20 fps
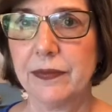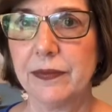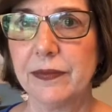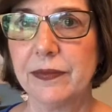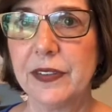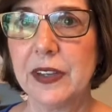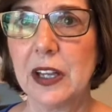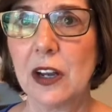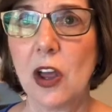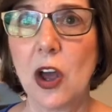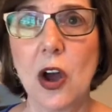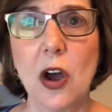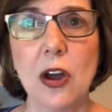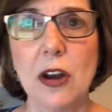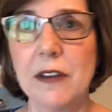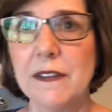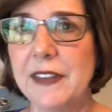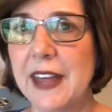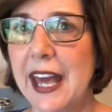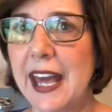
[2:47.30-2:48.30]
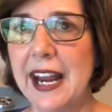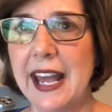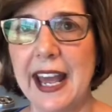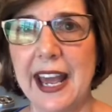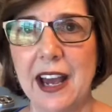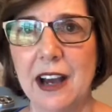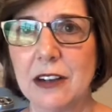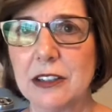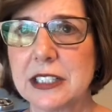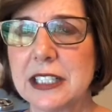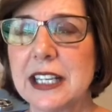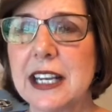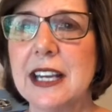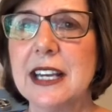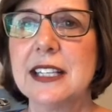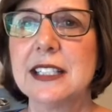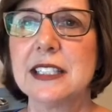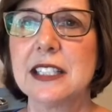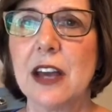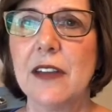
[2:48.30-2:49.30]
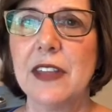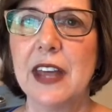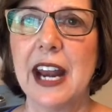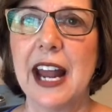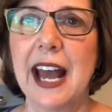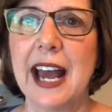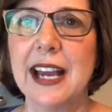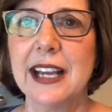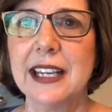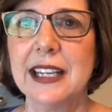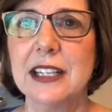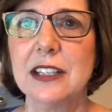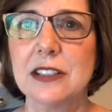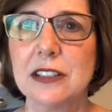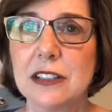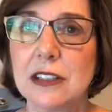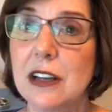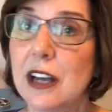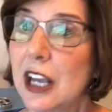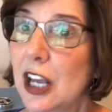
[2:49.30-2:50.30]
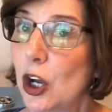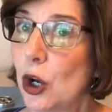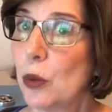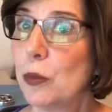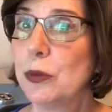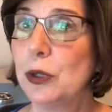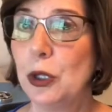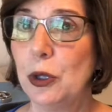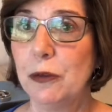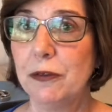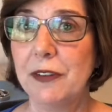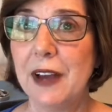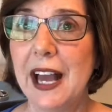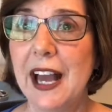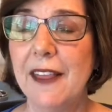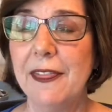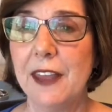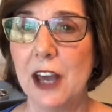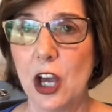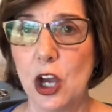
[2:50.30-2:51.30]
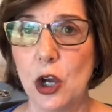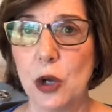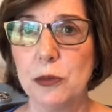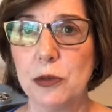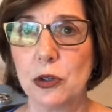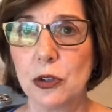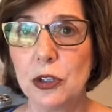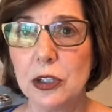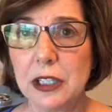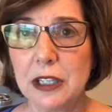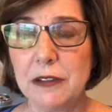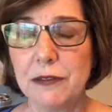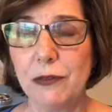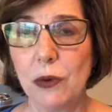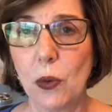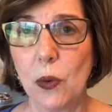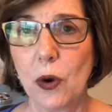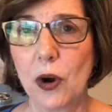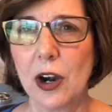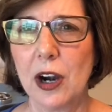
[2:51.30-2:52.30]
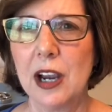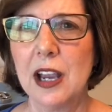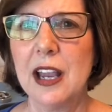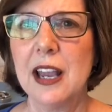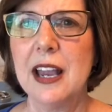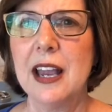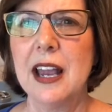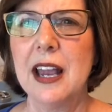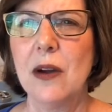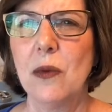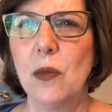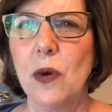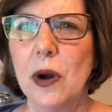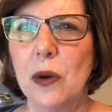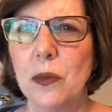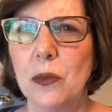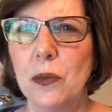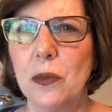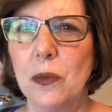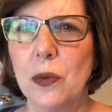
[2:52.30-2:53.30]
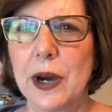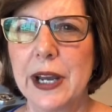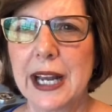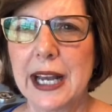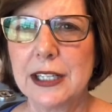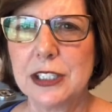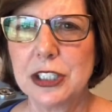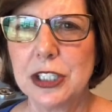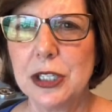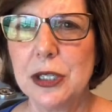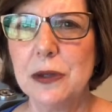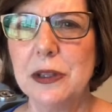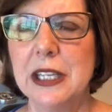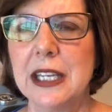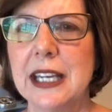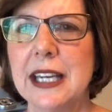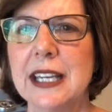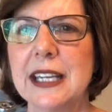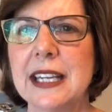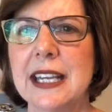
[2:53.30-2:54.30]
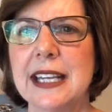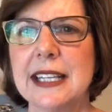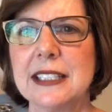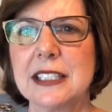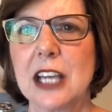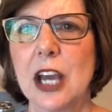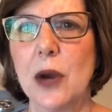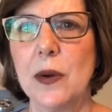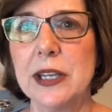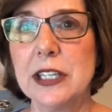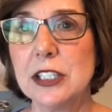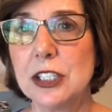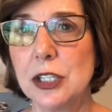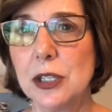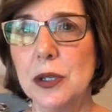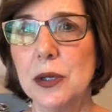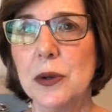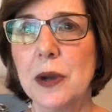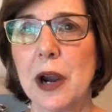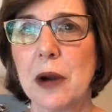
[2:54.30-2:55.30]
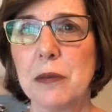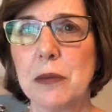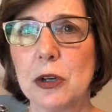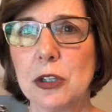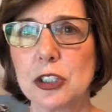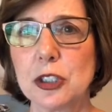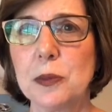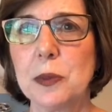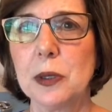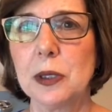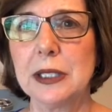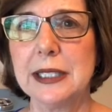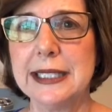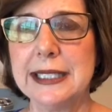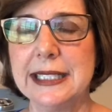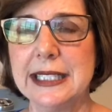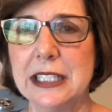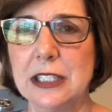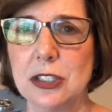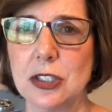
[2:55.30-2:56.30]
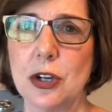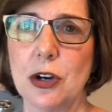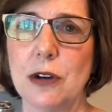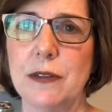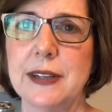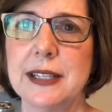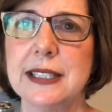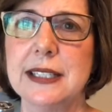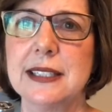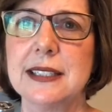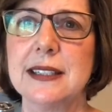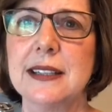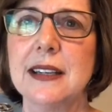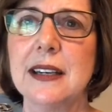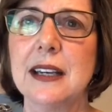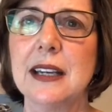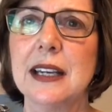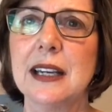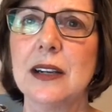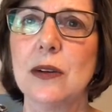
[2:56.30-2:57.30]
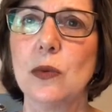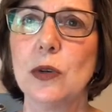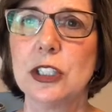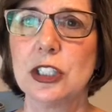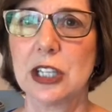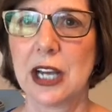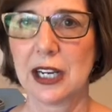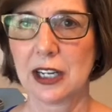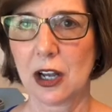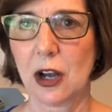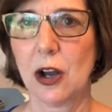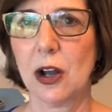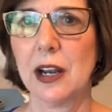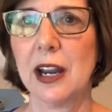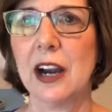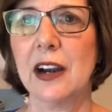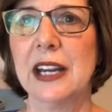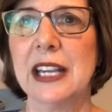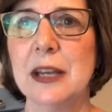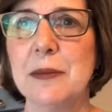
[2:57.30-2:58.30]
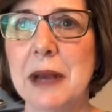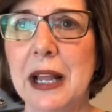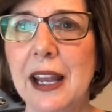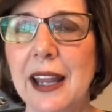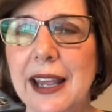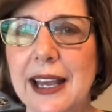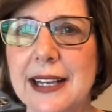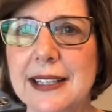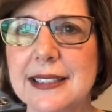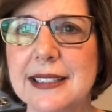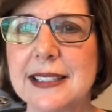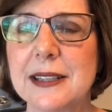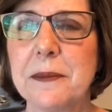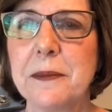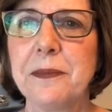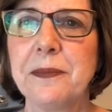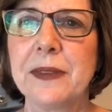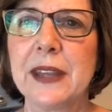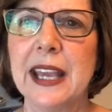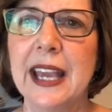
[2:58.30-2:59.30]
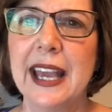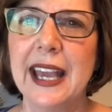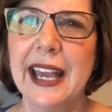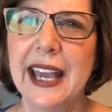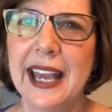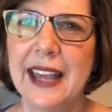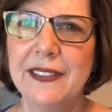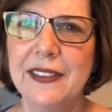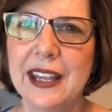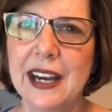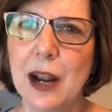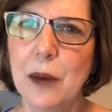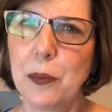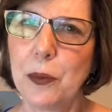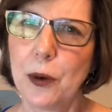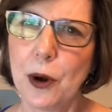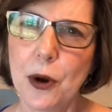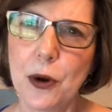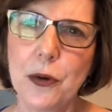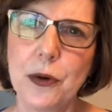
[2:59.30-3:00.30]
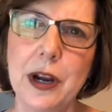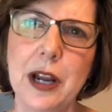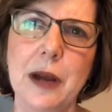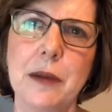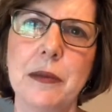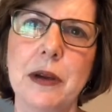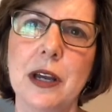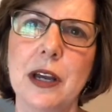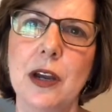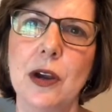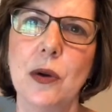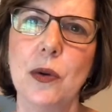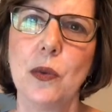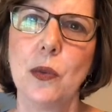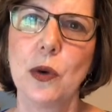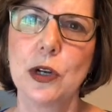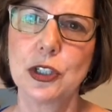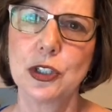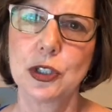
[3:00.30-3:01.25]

fill all of that out so that I can help you find the home you're looking for. What I do then is go into our multiple listing service, which I call our MLS, and then I program what